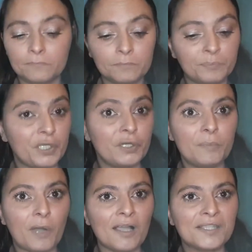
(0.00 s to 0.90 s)
beauty
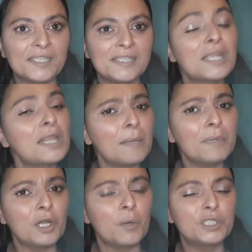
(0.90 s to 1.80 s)
boxes. Let
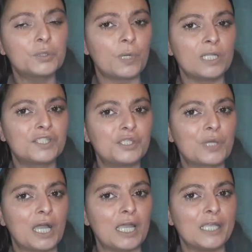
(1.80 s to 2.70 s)
me know which ones you
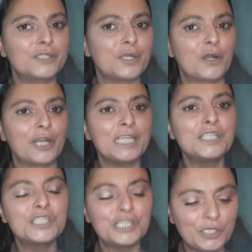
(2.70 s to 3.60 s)
guys are
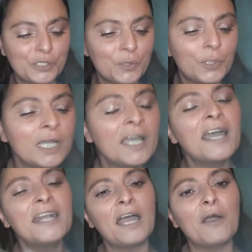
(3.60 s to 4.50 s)
into.
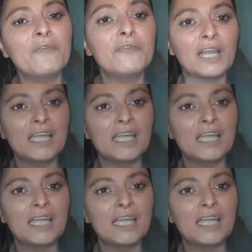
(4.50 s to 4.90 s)
Now, if you